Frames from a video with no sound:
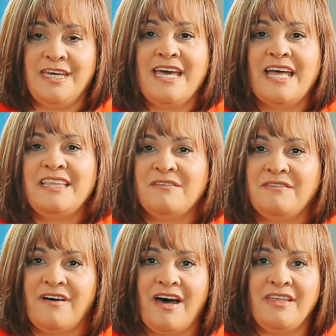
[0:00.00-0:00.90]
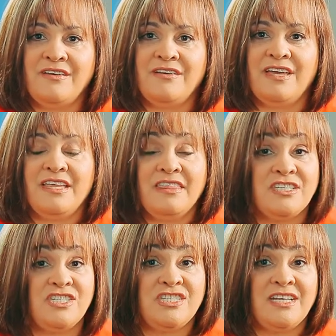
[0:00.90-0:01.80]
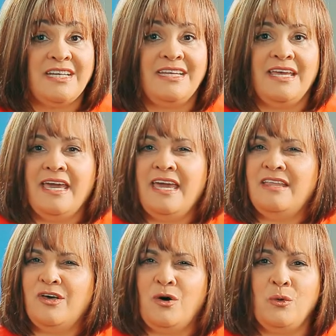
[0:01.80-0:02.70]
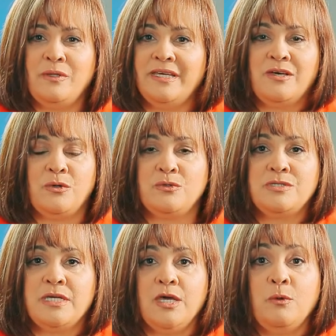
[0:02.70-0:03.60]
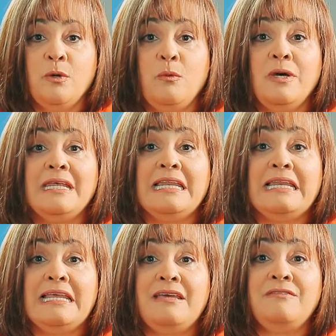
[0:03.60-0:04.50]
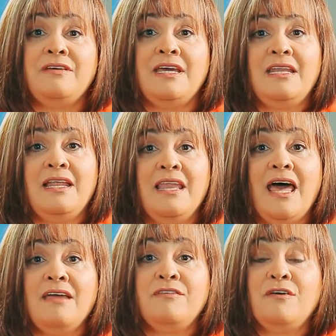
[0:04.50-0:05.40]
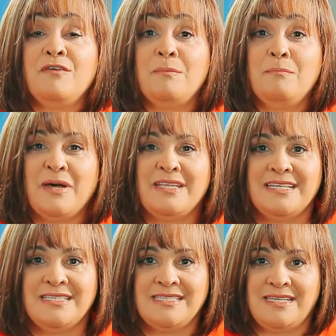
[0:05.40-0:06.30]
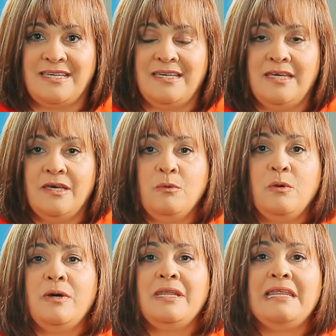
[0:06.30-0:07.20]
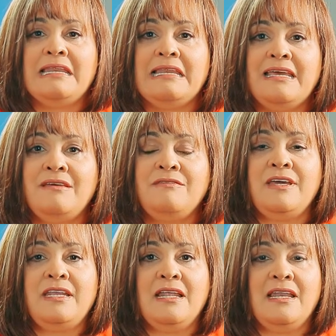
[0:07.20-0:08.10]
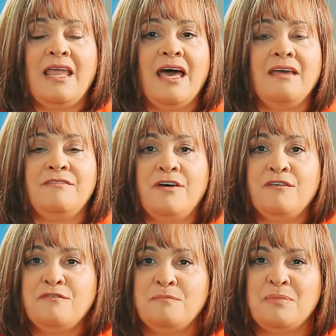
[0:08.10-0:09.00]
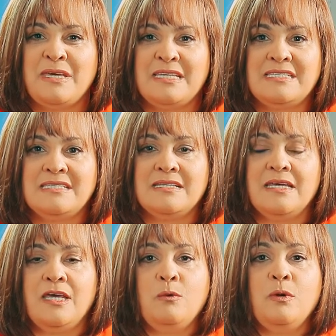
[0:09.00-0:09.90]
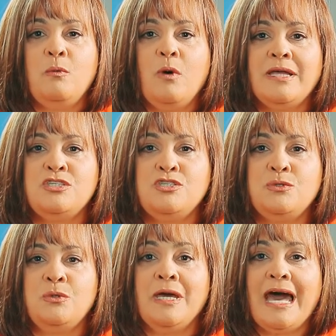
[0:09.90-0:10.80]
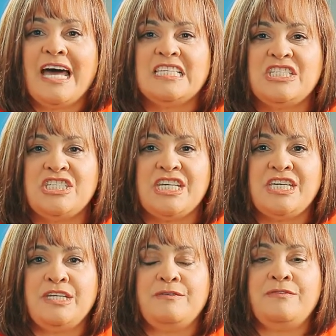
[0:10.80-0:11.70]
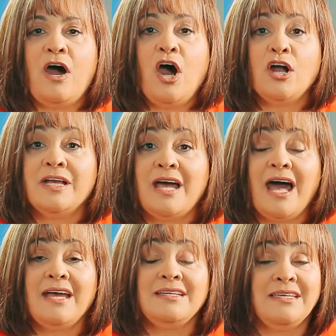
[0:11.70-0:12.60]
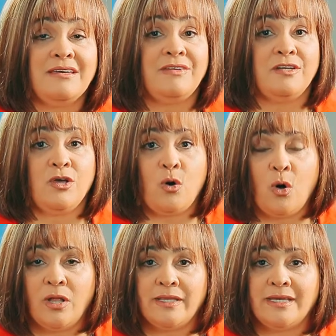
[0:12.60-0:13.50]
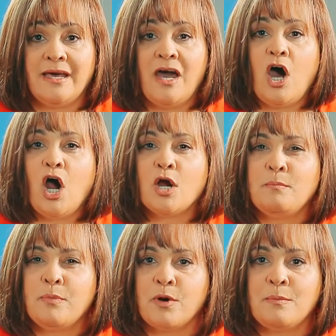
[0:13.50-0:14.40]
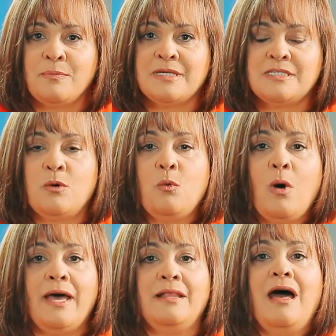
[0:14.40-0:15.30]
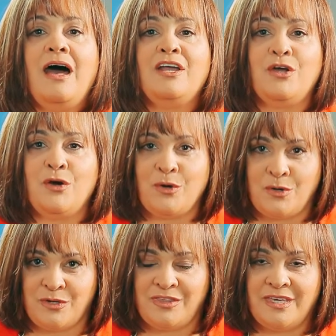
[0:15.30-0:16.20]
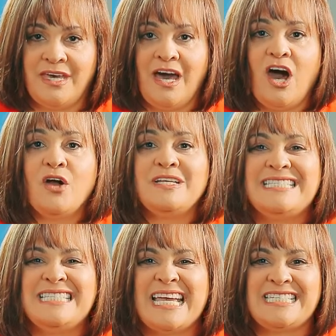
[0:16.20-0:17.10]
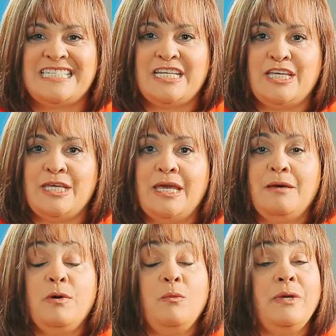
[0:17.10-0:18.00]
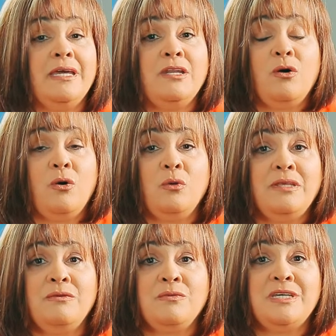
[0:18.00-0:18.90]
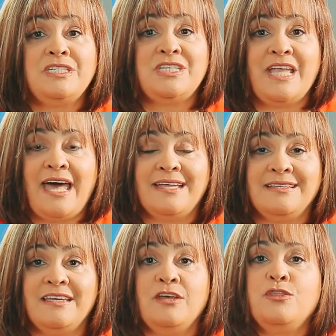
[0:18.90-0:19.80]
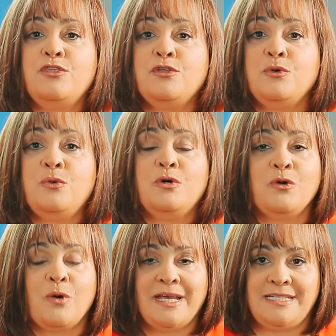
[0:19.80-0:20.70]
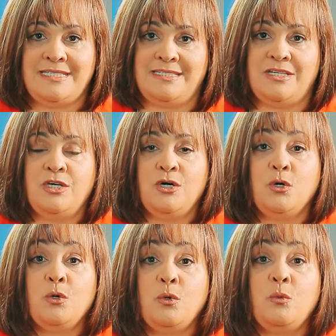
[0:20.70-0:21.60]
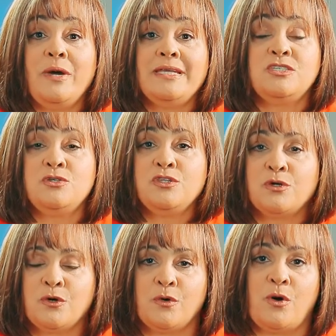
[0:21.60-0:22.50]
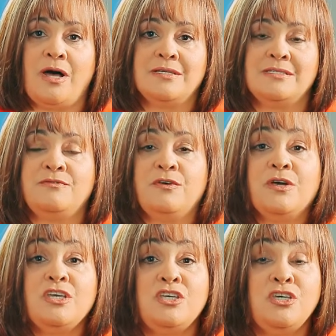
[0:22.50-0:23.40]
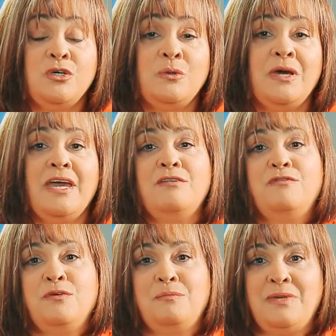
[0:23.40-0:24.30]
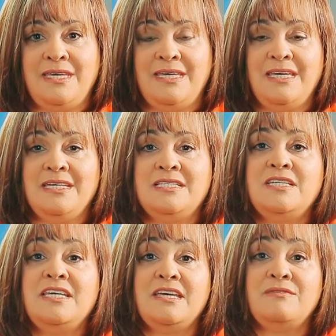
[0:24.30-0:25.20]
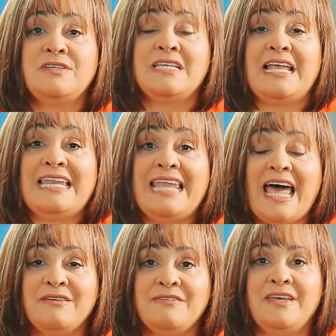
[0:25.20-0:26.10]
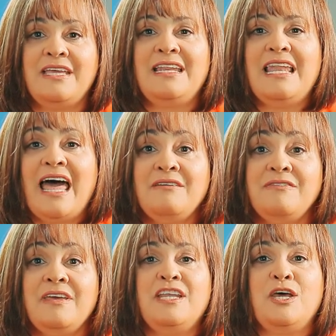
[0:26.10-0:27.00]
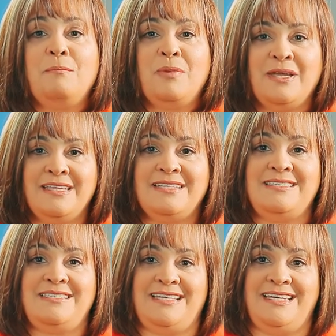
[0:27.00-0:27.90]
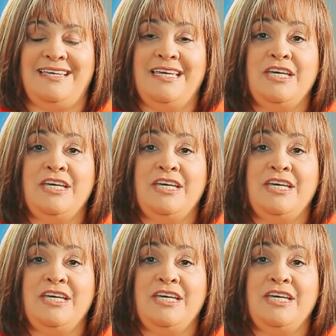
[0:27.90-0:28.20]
God the Father, the Son, and the Holy Ghost. We want to live in a life of abundancy. We want to live in a life of peace. We want to achieve our God-given calling, our purpose while on earth, our destiny. But we can only reach that through Christ, who went to the cross for you and for me to give us life and life in abundancy.